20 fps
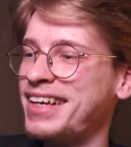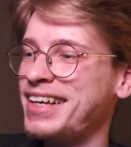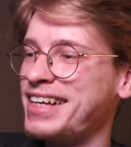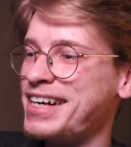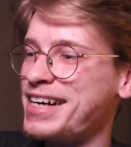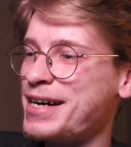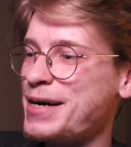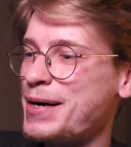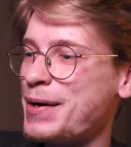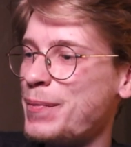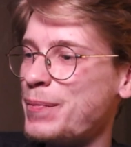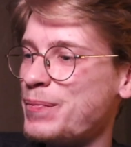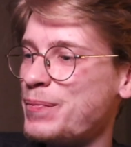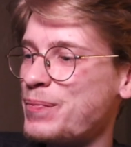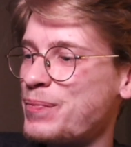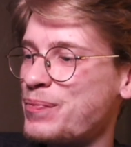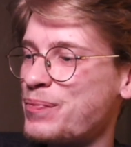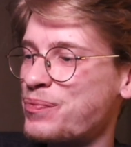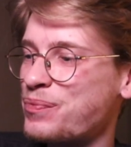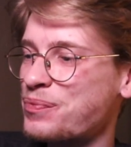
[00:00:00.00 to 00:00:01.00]

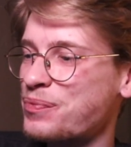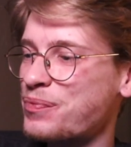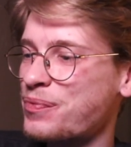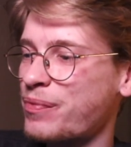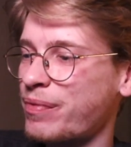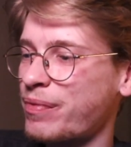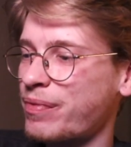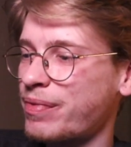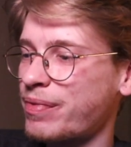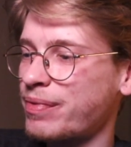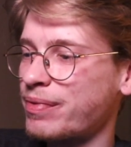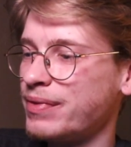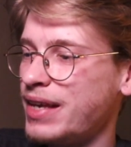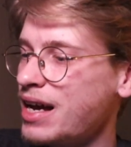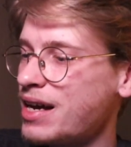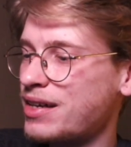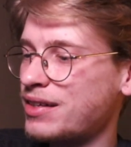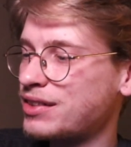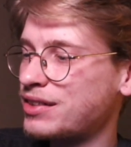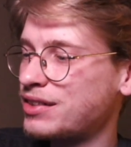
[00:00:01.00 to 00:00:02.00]

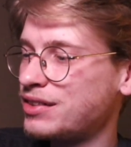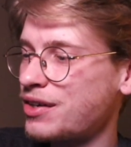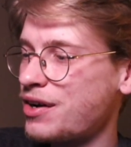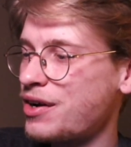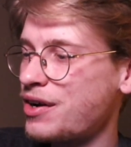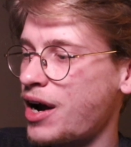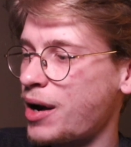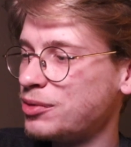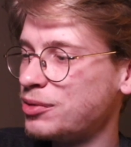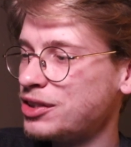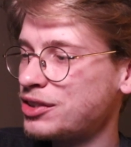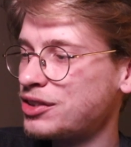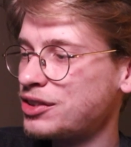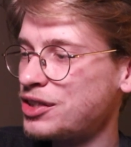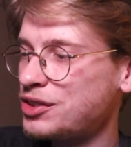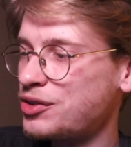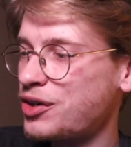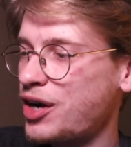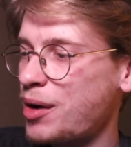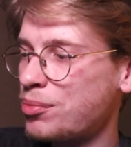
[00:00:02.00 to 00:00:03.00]
Yeah, so I'm just
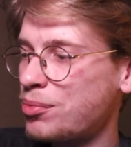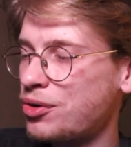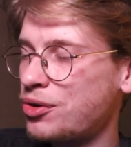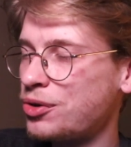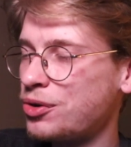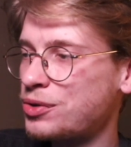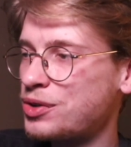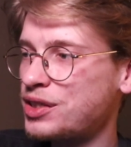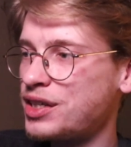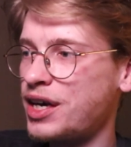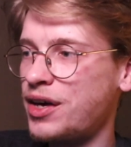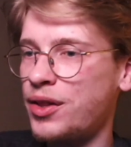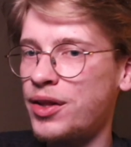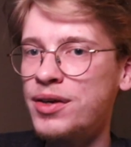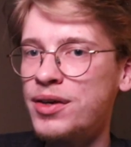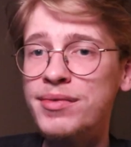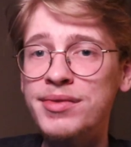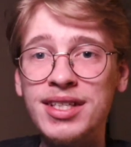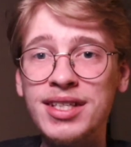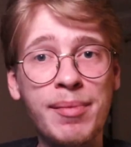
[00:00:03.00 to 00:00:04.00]
going to try and put it all
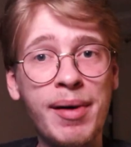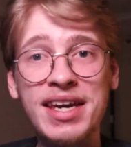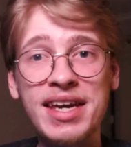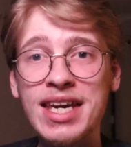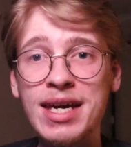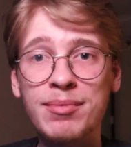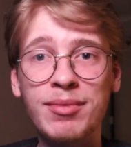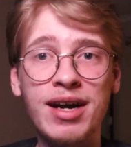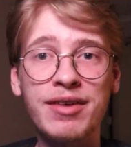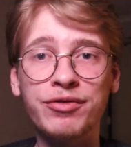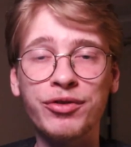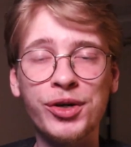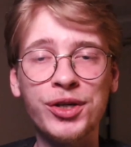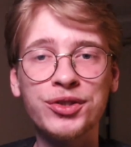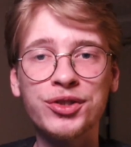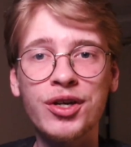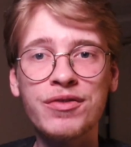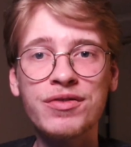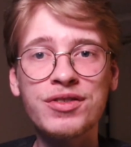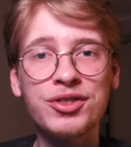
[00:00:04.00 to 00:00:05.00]
together. You may hear my
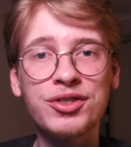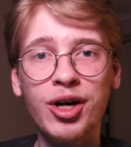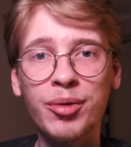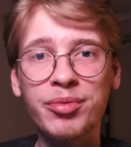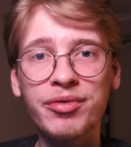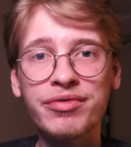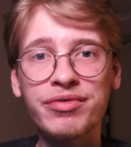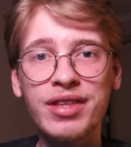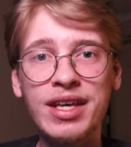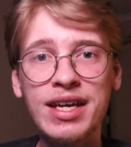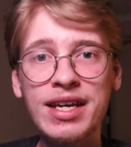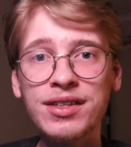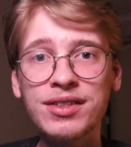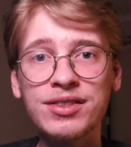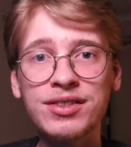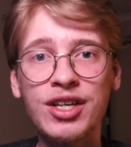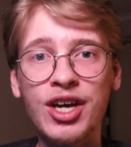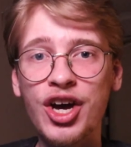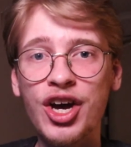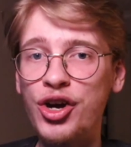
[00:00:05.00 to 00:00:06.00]
voice over the top of
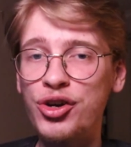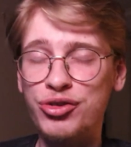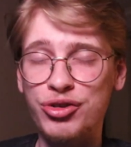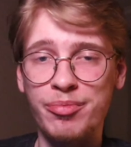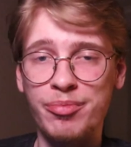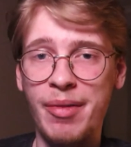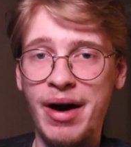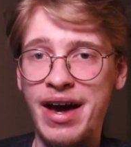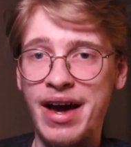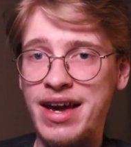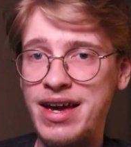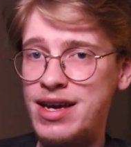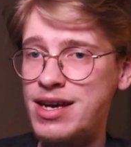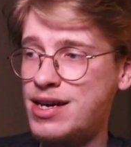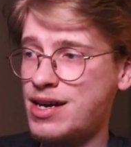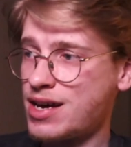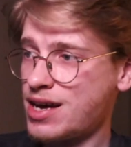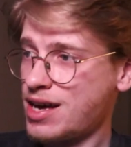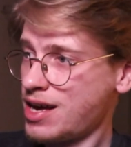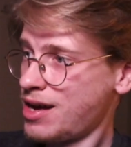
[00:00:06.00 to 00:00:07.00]
things. You
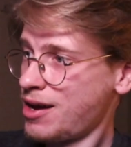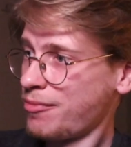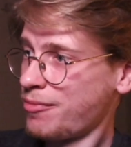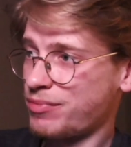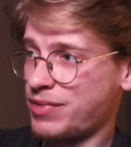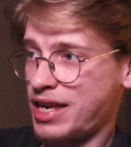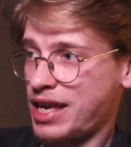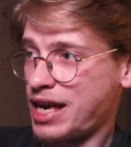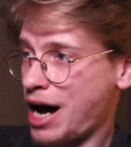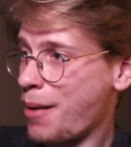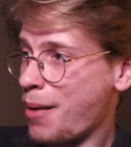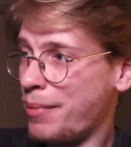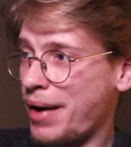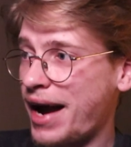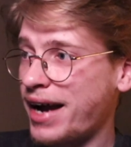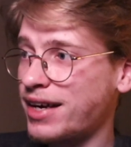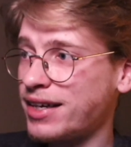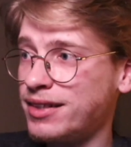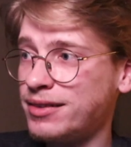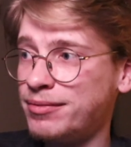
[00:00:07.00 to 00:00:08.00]
may cut
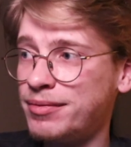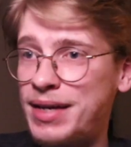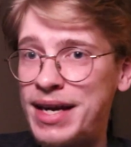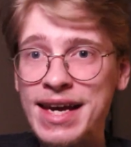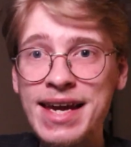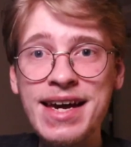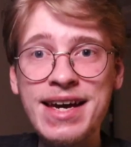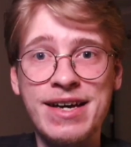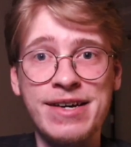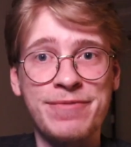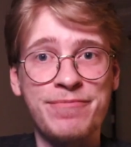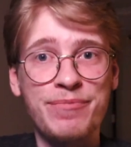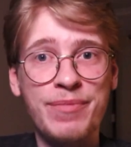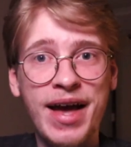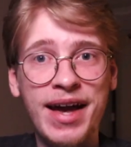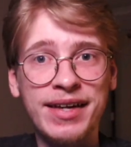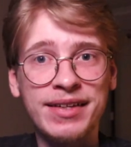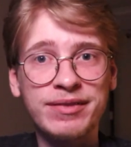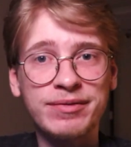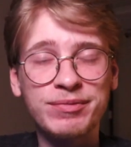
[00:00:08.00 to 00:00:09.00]
back here
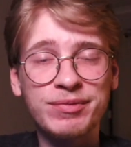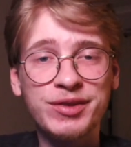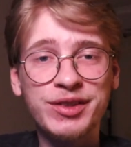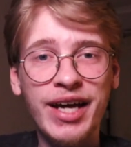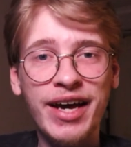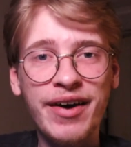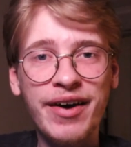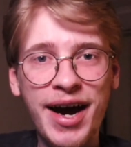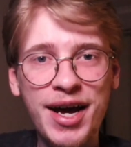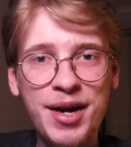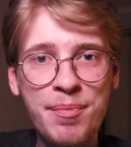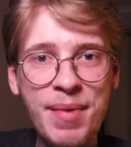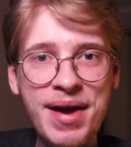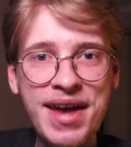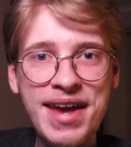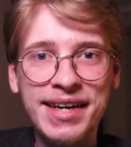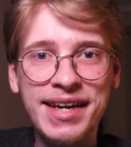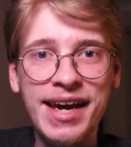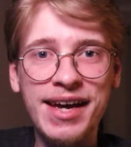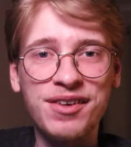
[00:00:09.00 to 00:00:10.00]
and say hi to
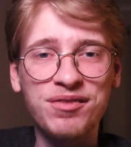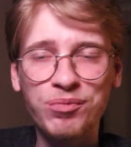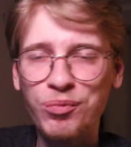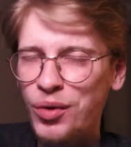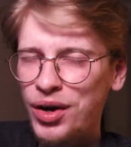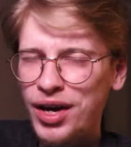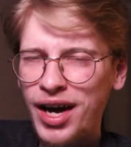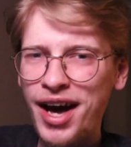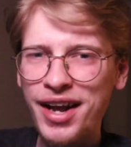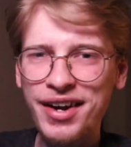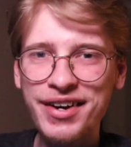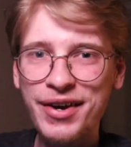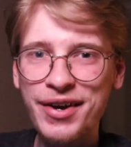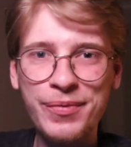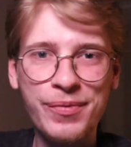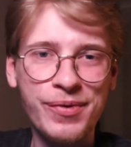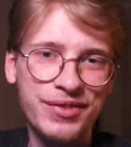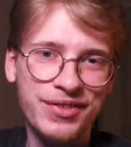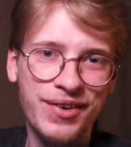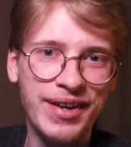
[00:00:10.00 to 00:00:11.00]
me again. But I don't
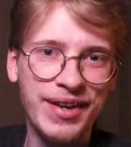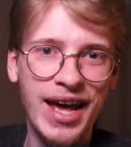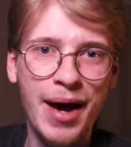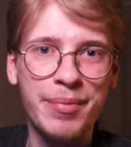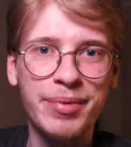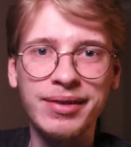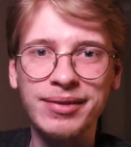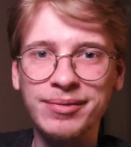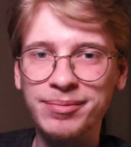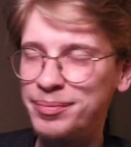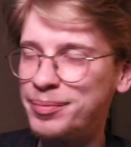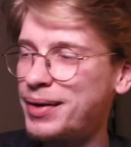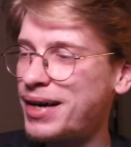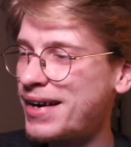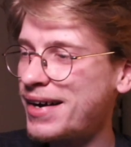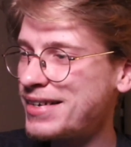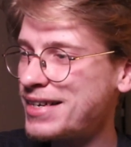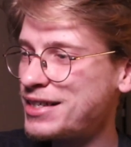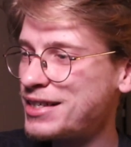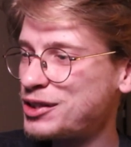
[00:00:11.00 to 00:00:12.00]
know what's going to happen.
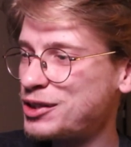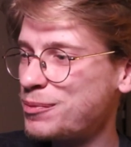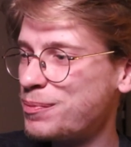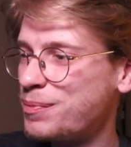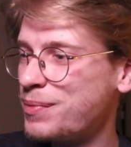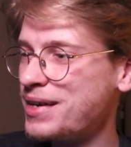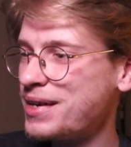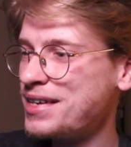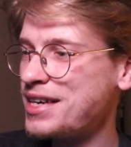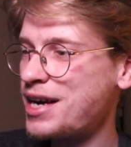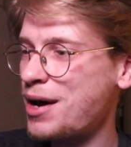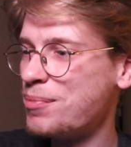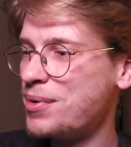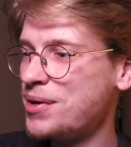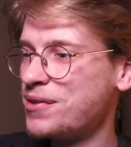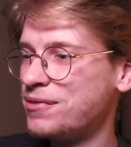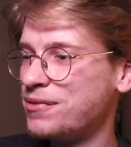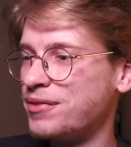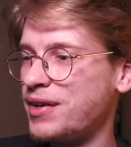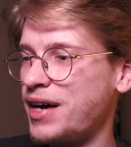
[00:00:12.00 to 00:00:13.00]
But it should be a
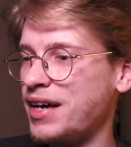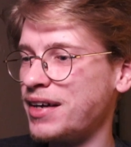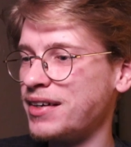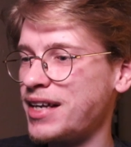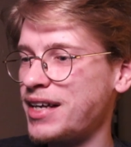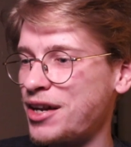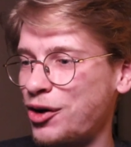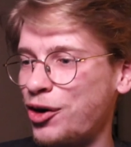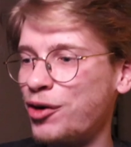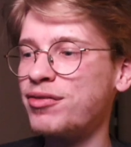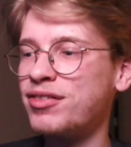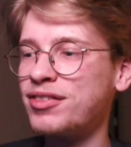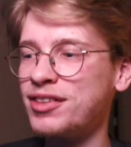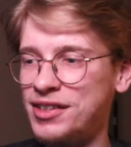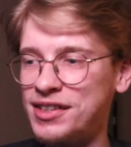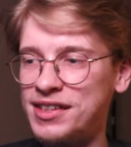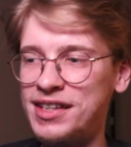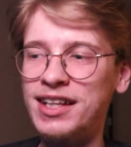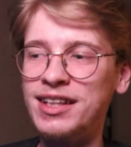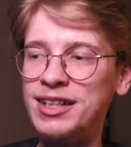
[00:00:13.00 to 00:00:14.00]
bit of fun, and
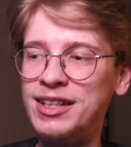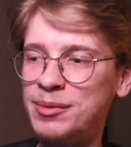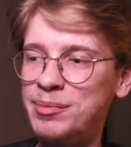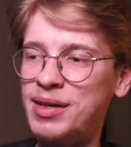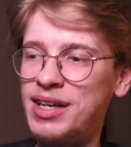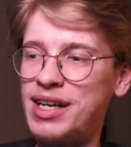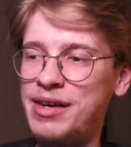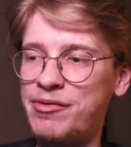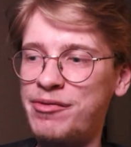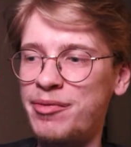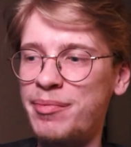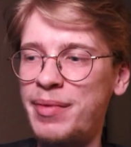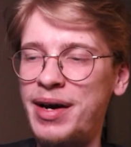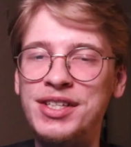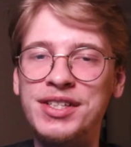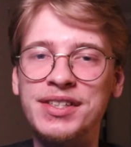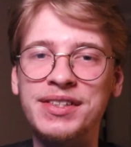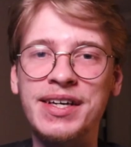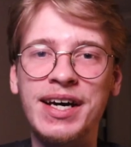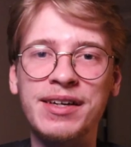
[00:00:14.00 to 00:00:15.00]
hopefully you get a little bit of
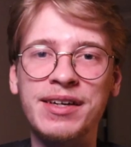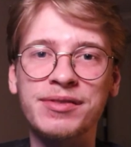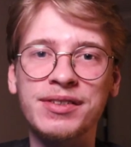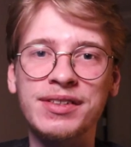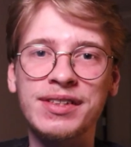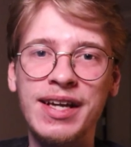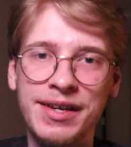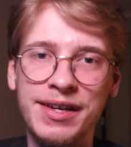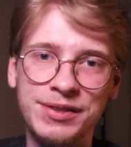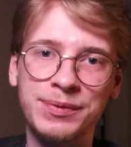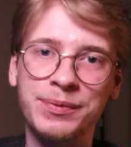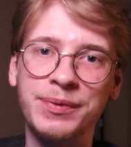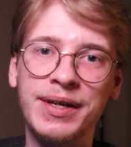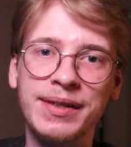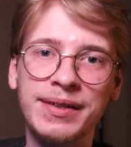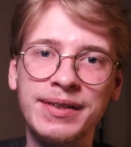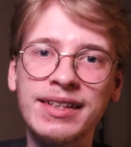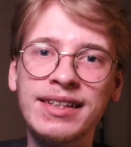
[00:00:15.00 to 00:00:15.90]
information out of it as well.